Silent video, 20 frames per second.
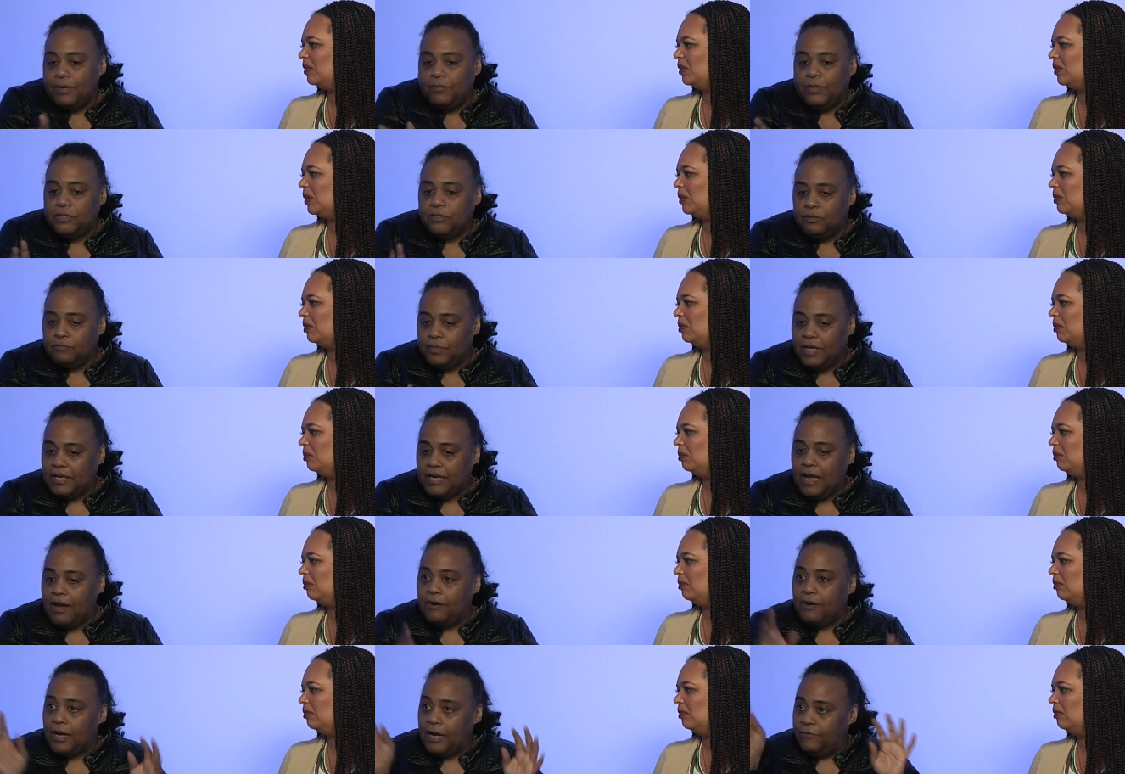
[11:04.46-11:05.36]
Speaker 1: maybe took me
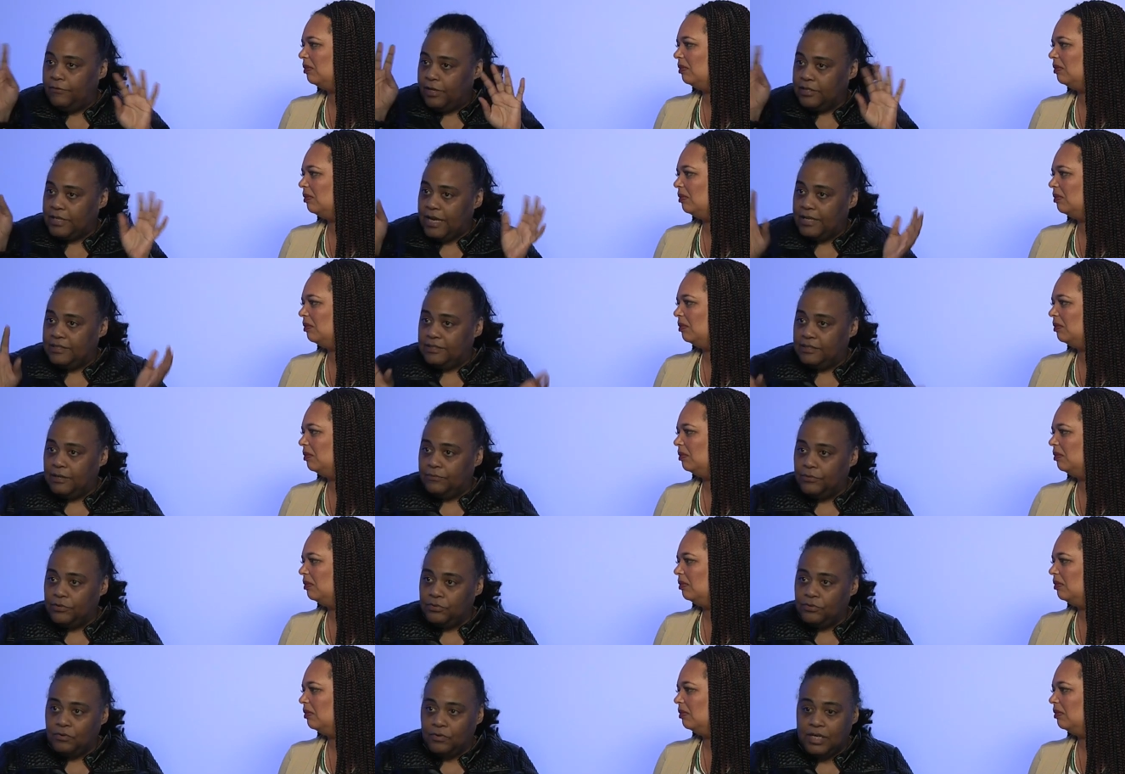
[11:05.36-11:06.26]
an hour and a half because I had
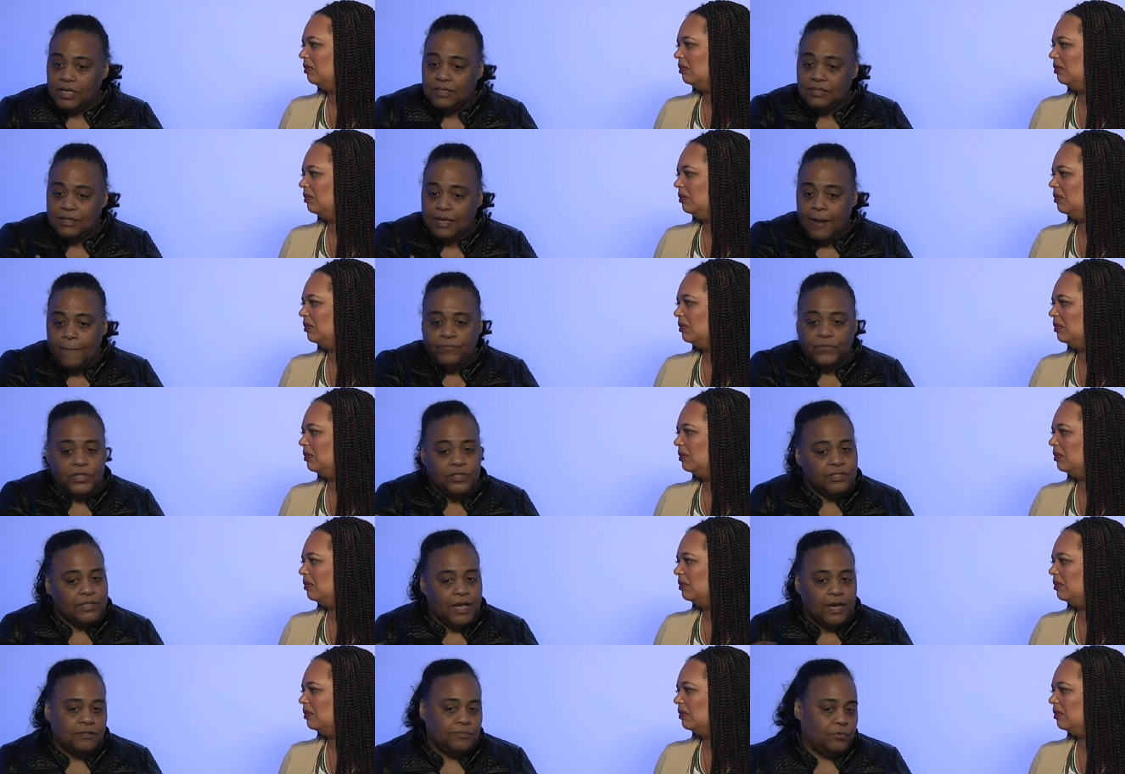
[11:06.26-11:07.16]
several screens.
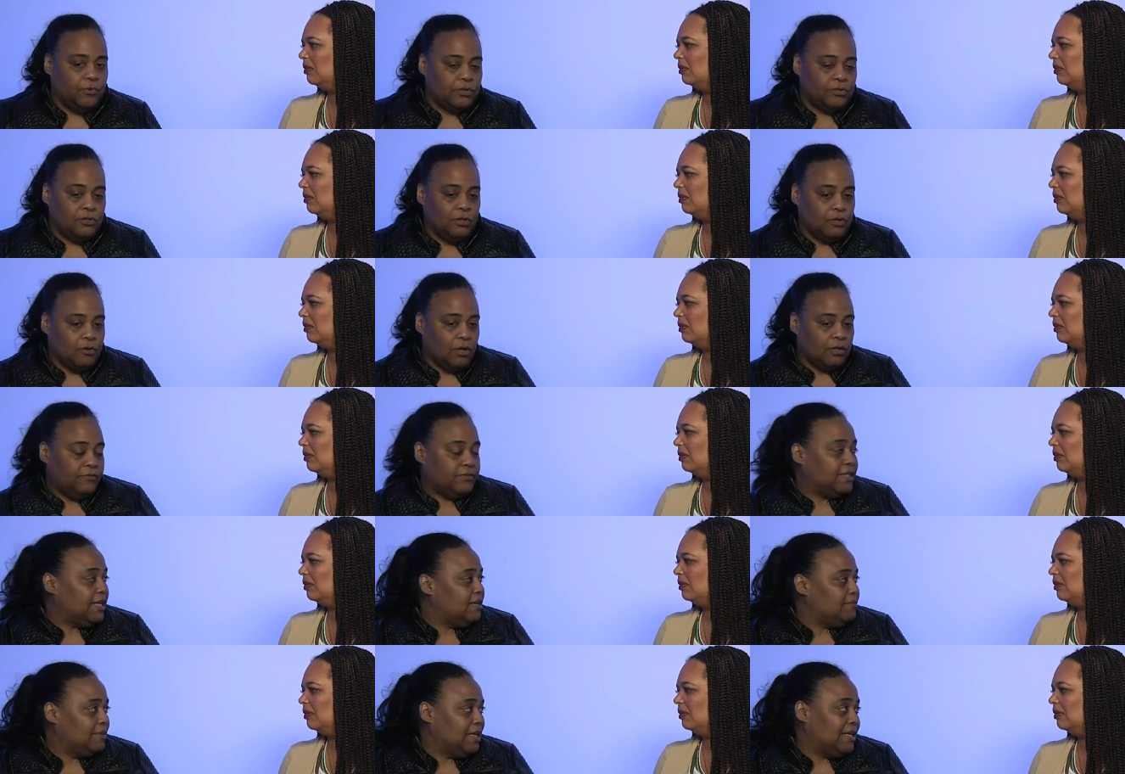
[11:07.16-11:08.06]
This dashboard took all
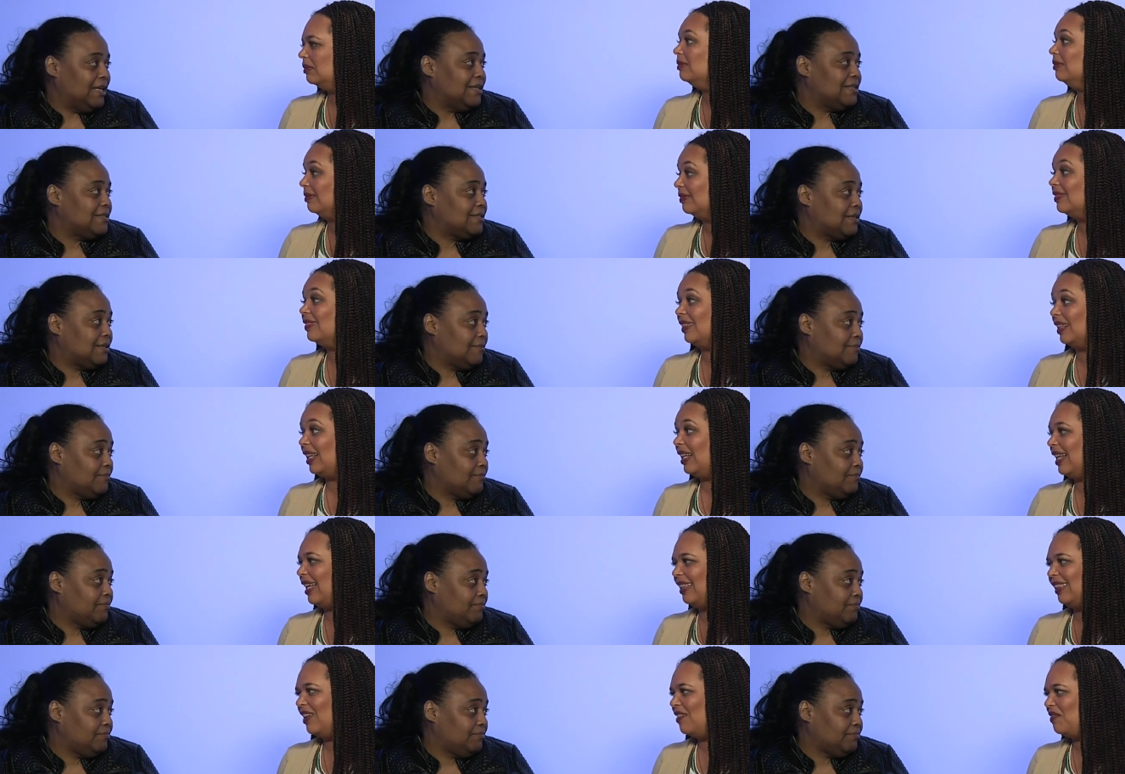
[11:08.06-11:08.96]
of 10 minutes.
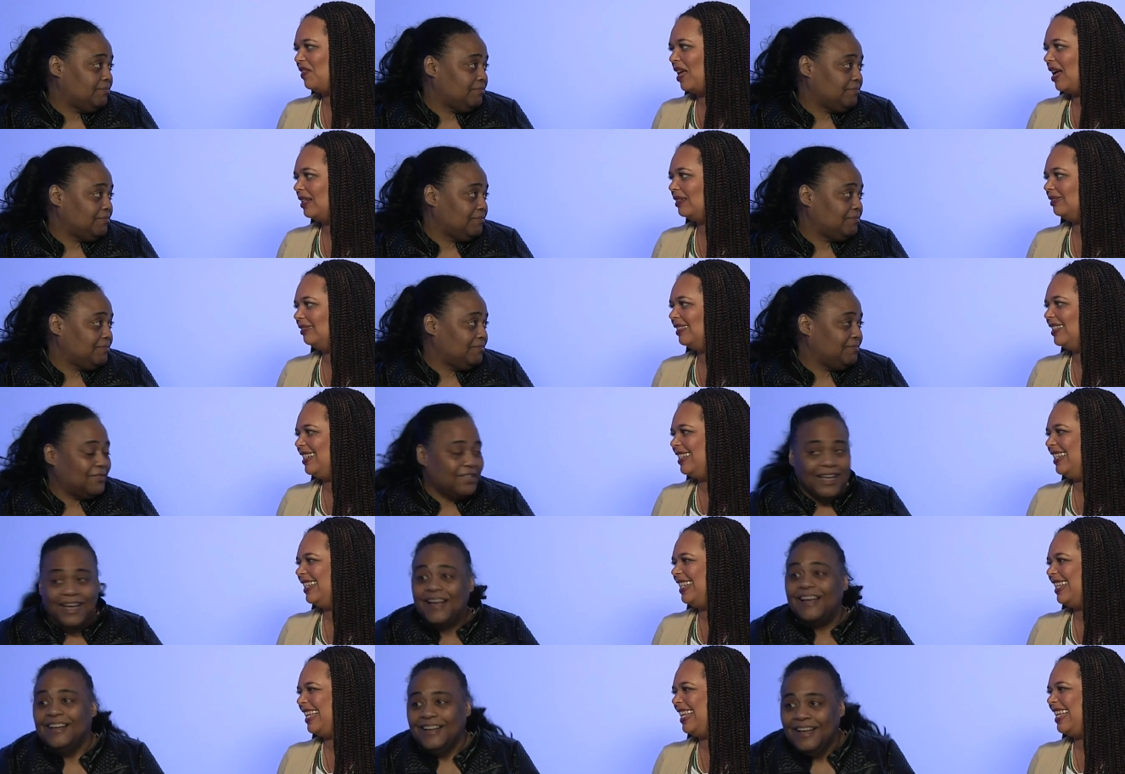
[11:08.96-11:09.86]
Speaker 2: I love that. Yeah.